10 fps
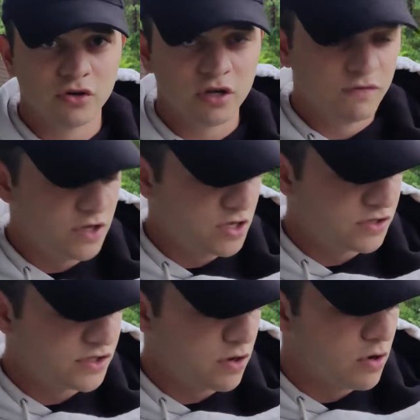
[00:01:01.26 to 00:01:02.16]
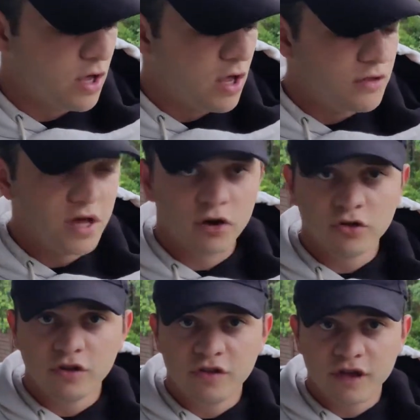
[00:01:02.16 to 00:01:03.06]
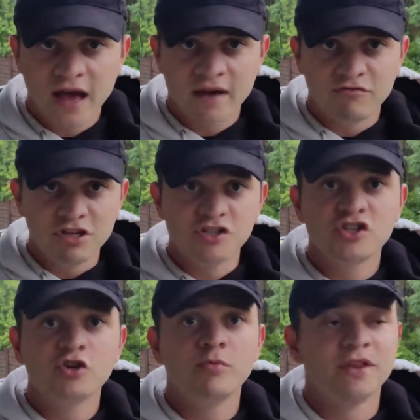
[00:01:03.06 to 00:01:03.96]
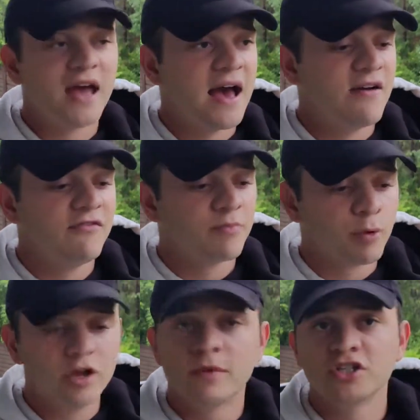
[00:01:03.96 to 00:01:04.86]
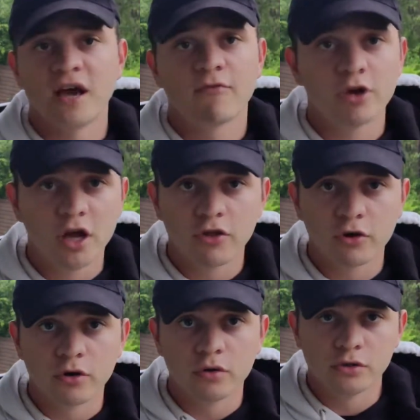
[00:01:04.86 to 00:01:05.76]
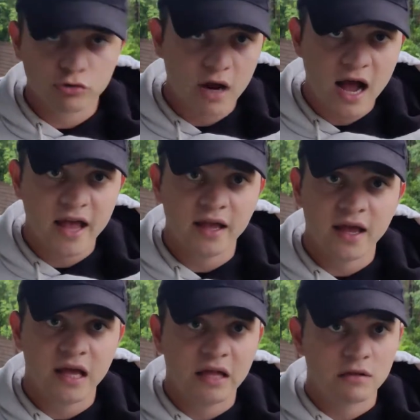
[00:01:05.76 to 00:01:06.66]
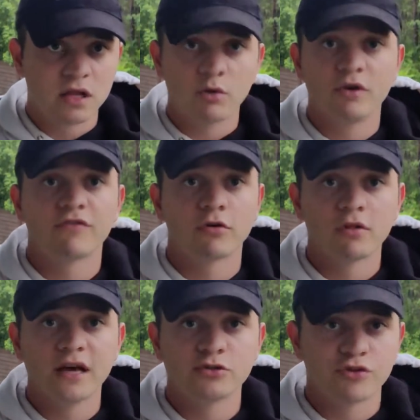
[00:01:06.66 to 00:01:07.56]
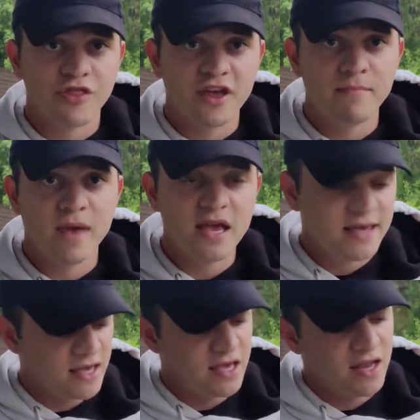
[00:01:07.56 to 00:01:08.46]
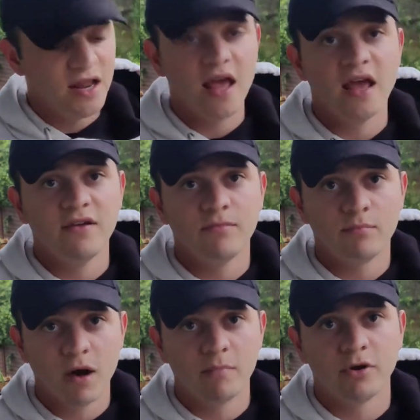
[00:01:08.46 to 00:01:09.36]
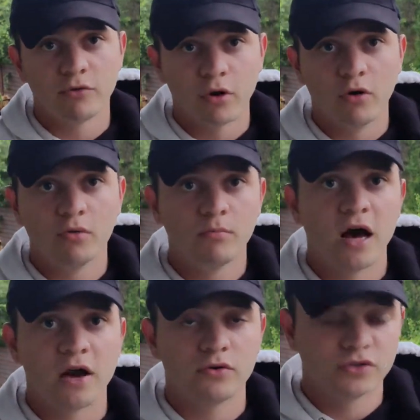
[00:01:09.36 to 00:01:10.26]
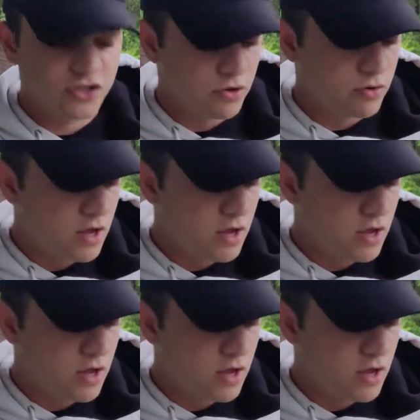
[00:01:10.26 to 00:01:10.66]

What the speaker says: convenient. So not only do they have these 2, but they have pretty much every other dry and liquid fertilizer that they make in a Pump and Grow bottle. So